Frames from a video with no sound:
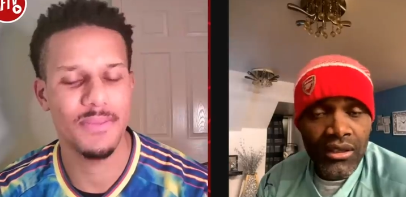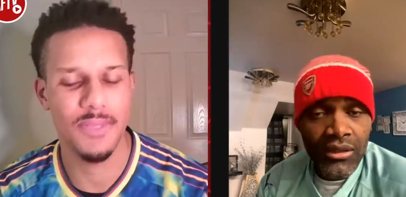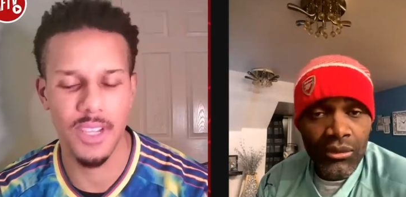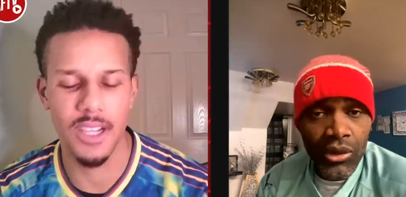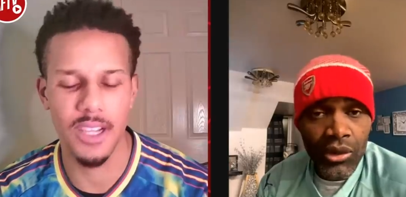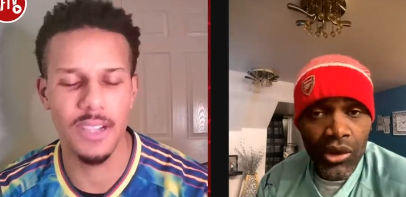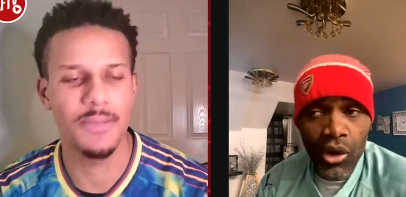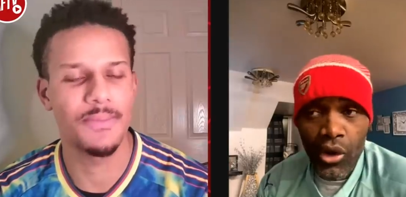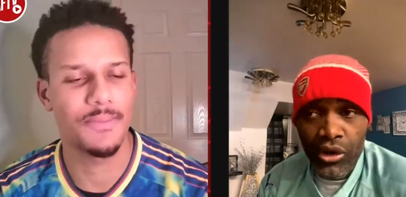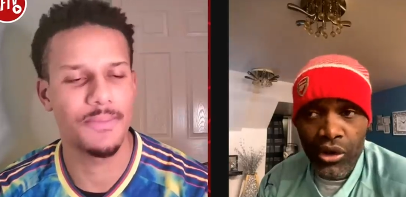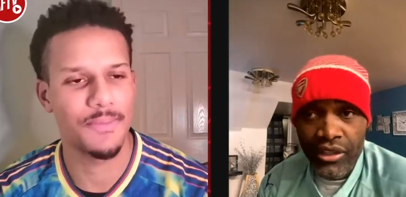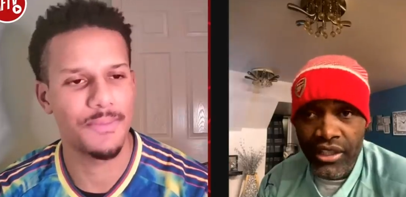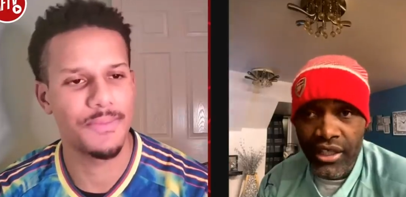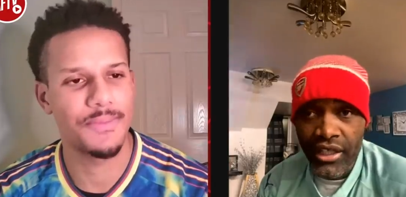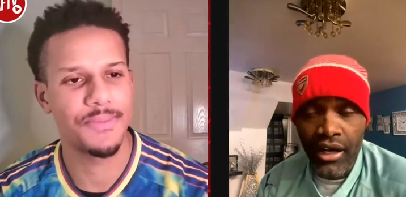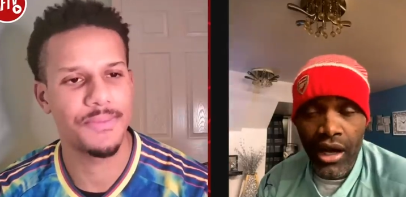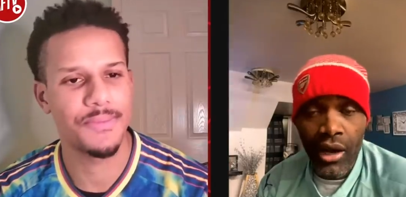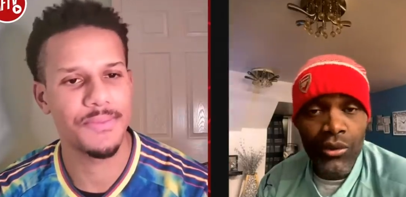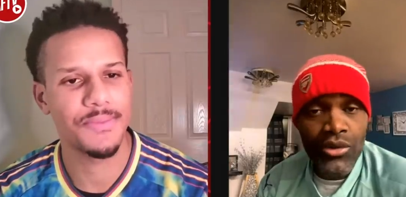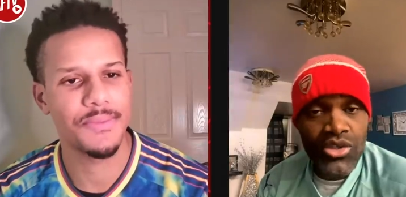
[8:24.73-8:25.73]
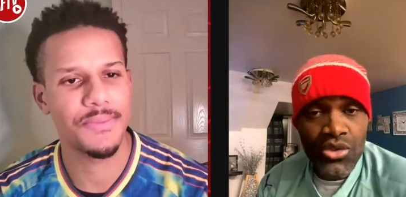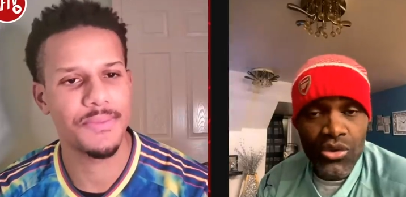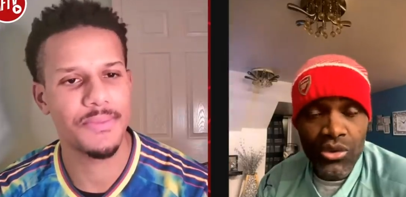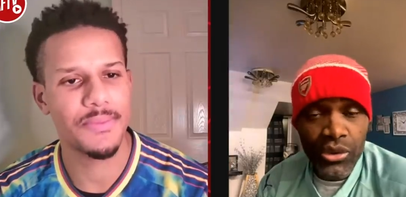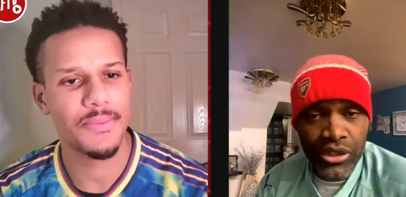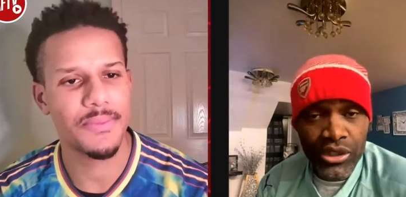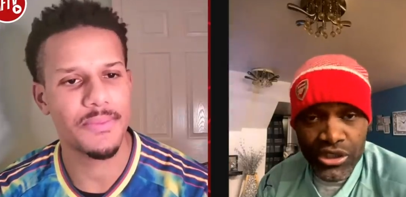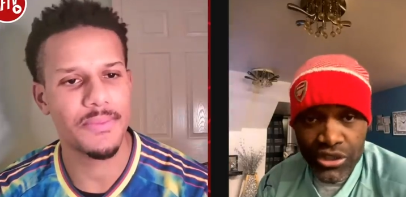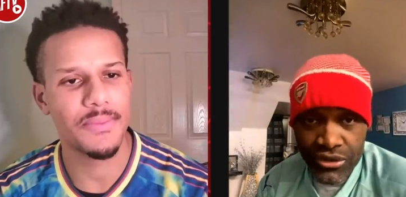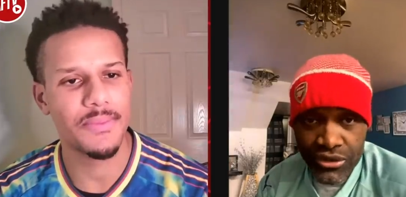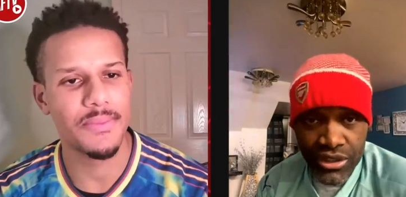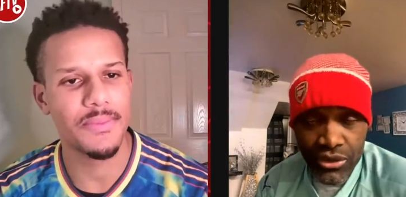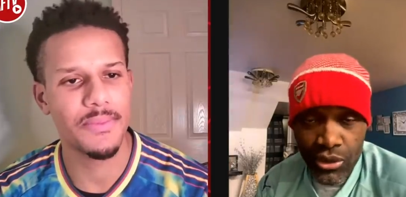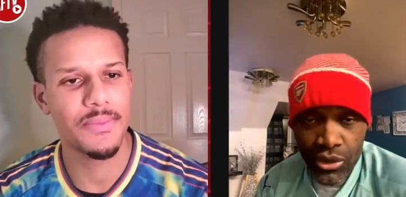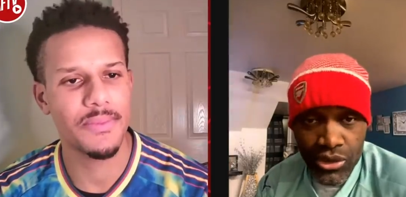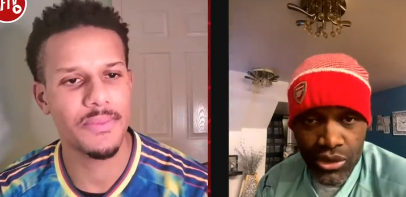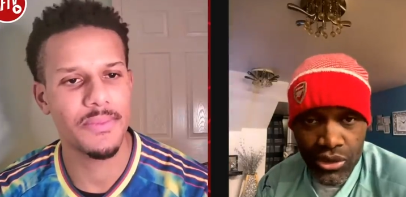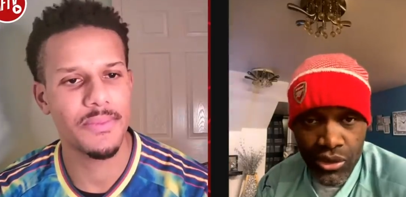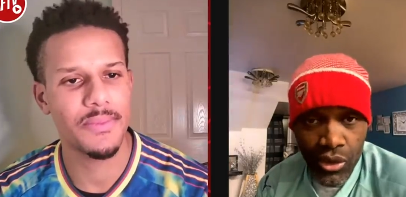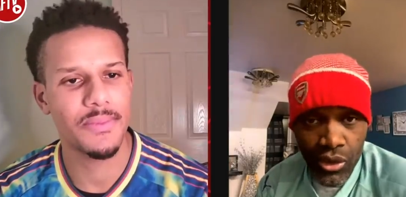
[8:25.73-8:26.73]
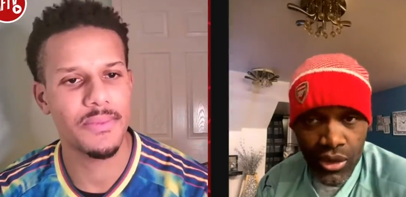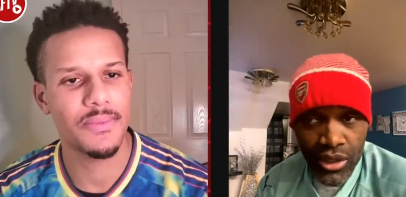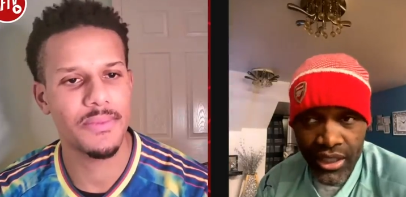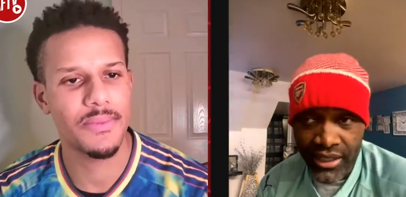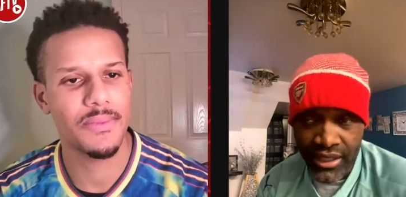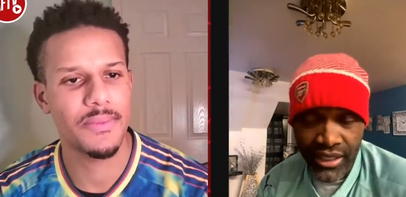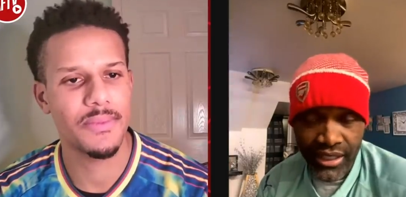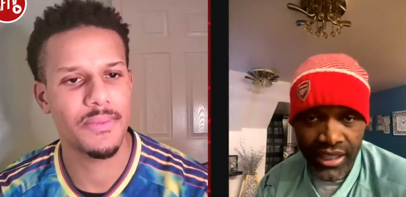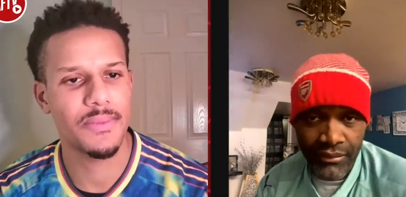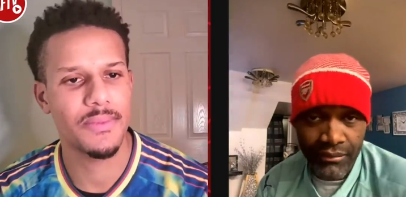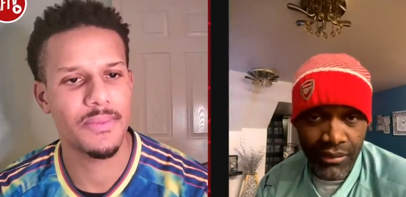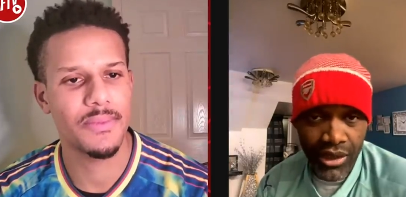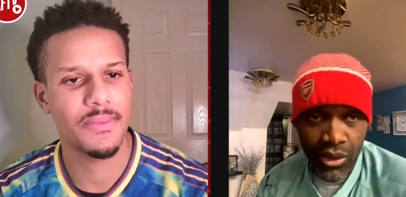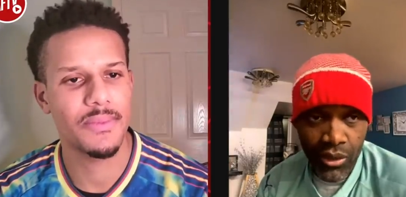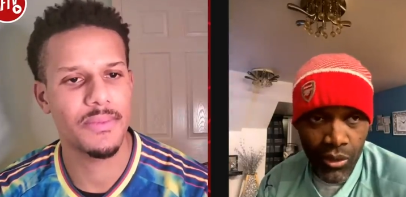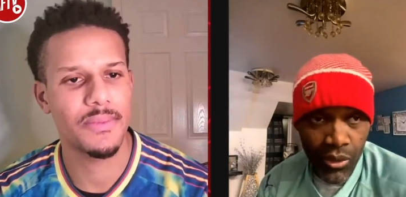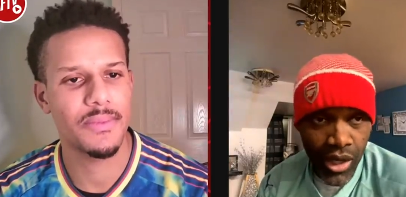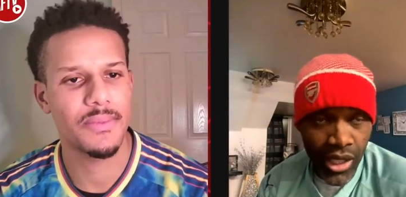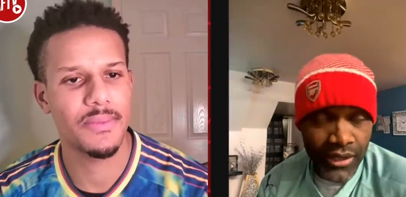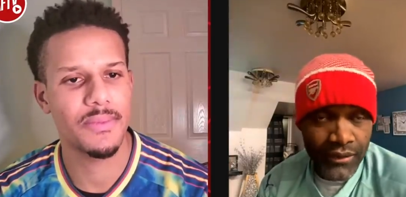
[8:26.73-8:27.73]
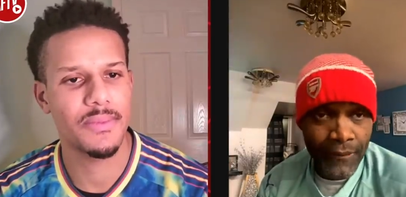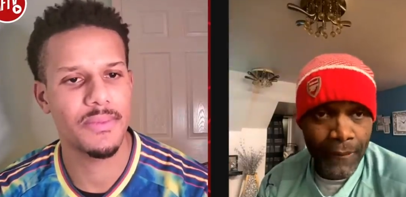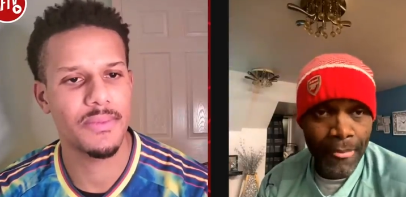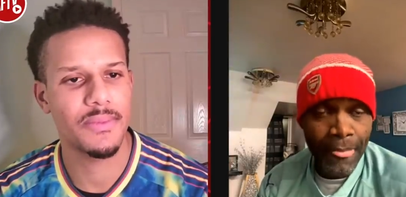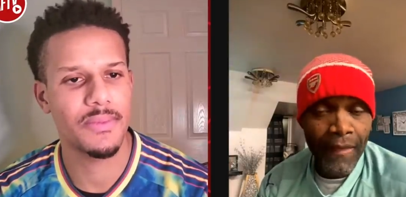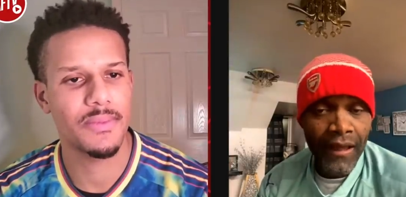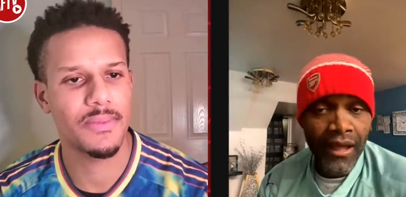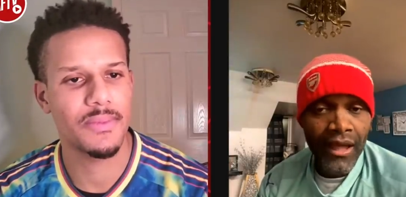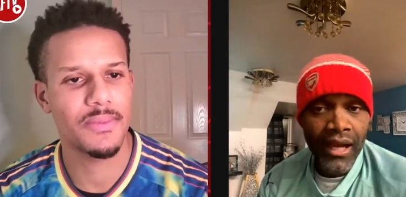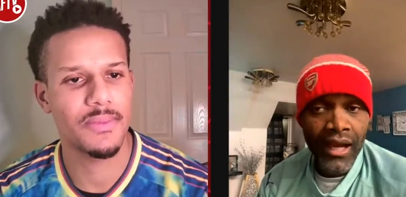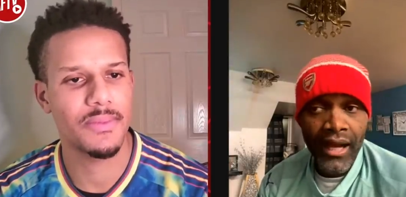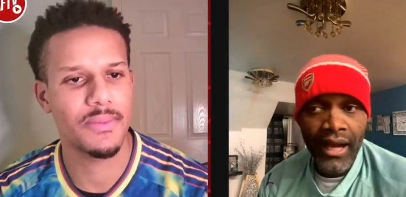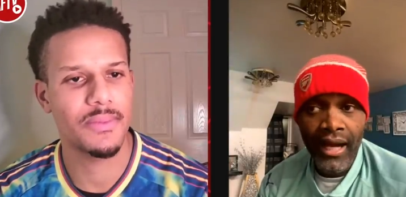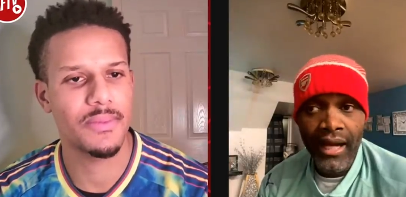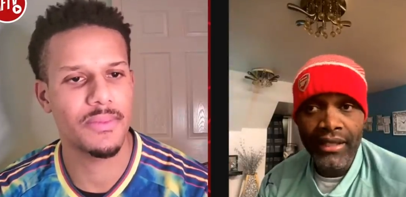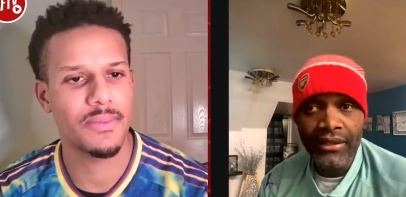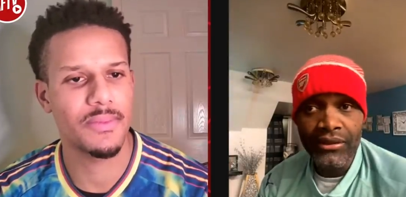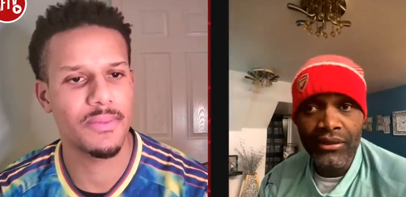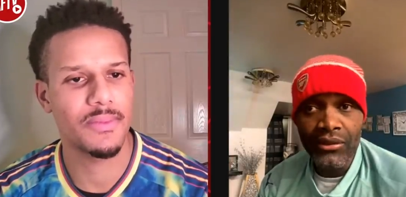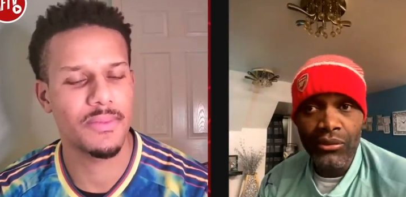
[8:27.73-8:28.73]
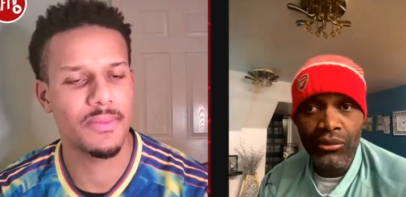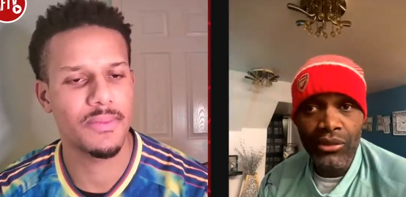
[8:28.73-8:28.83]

Speaker 1: We no. go there. I will score three good goal and they get back one, and mm.